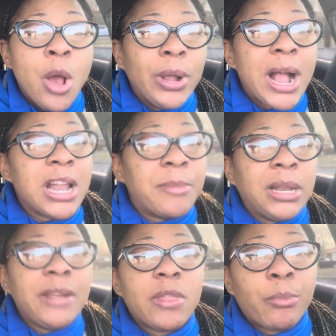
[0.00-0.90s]
We got to
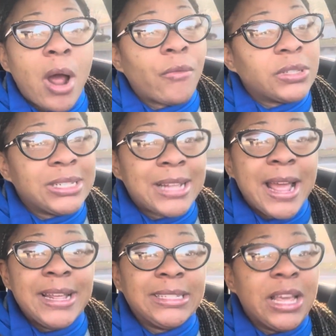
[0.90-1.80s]
believe the prophecies that
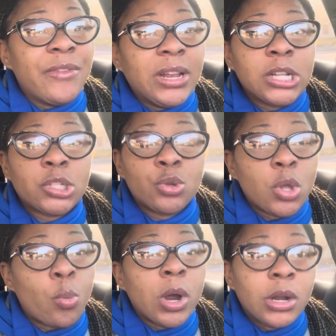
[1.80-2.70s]
he's given us through
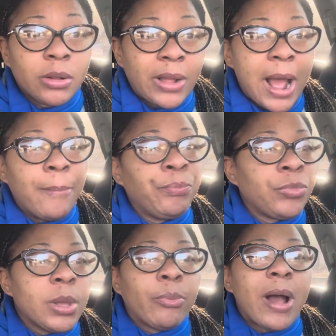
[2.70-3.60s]
the word of
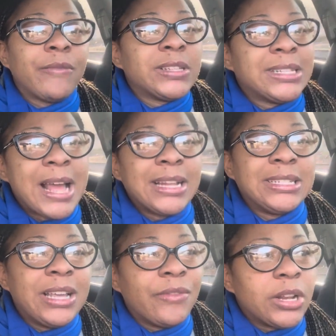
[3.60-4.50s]
God. The prophecies that he's
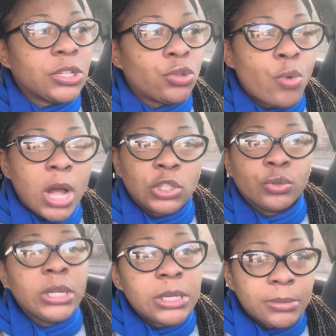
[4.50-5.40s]
given us through our
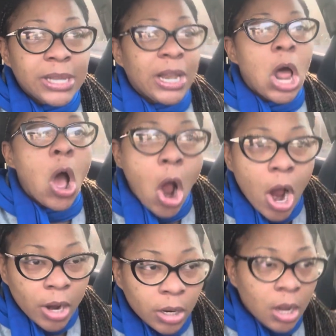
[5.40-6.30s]
dreams and our
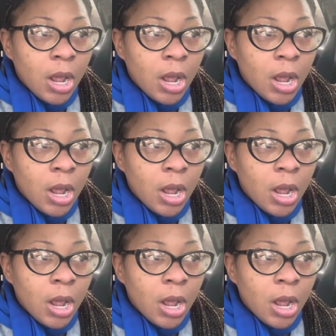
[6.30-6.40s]
heart.